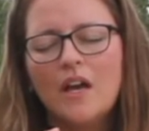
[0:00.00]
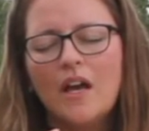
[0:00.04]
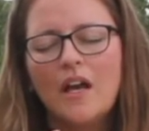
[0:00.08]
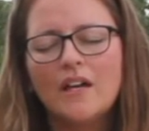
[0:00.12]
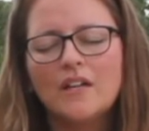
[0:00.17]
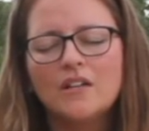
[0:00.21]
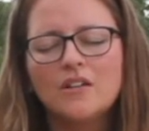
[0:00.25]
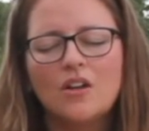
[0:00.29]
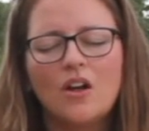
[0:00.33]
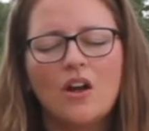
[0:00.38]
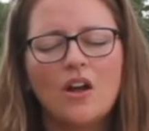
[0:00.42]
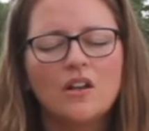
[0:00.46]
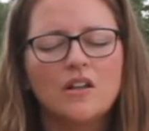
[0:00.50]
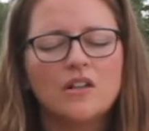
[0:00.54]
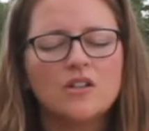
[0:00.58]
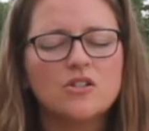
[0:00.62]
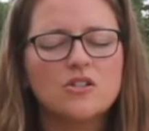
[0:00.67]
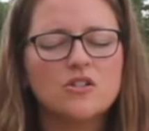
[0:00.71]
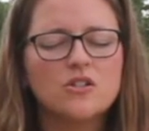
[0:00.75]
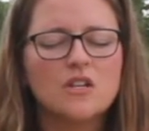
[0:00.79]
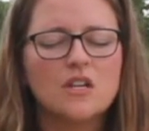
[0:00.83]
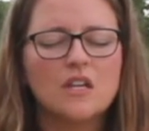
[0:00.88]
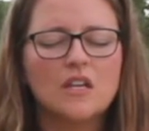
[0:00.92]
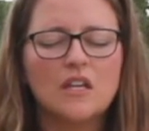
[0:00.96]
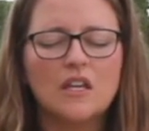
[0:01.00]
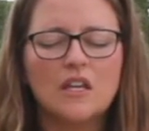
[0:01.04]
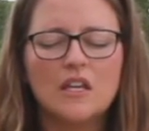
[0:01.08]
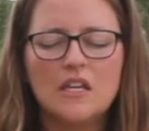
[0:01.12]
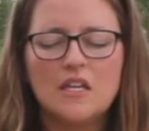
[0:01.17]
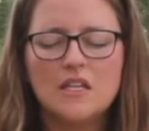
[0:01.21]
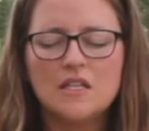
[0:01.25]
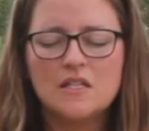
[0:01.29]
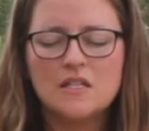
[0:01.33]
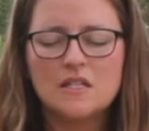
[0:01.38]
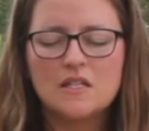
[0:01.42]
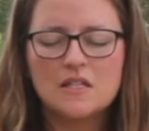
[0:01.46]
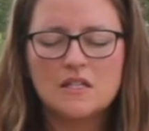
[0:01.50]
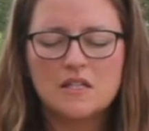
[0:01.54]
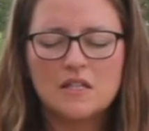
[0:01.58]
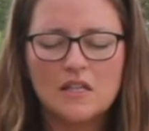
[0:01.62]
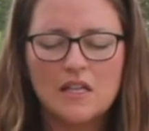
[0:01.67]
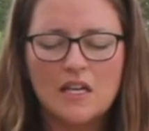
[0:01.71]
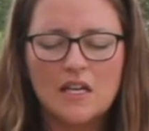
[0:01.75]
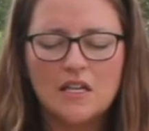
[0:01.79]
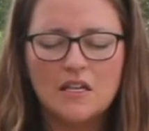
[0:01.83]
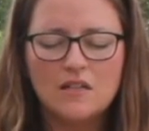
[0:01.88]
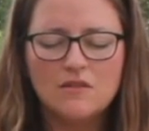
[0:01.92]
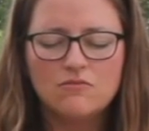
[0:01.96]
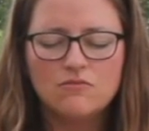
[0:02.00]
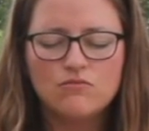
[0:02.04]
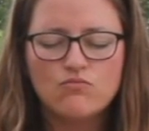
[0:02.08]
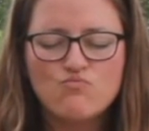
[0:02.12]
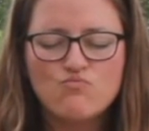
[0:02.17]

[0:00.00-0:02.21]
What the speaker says: acknowledge the clean slate.